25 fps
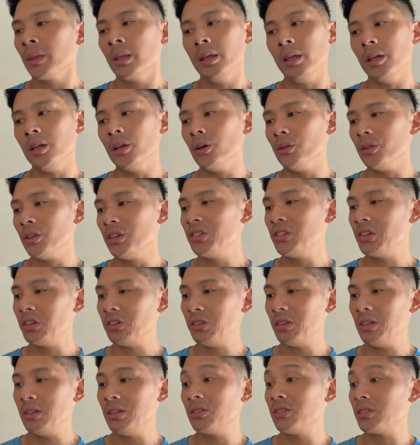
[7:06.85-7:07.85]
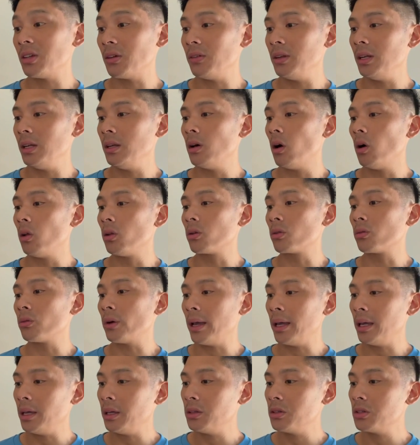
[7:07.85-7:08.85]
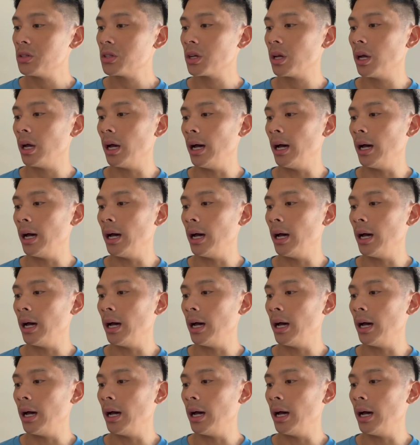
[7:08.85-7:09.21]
you know, in the $60 to $70 range,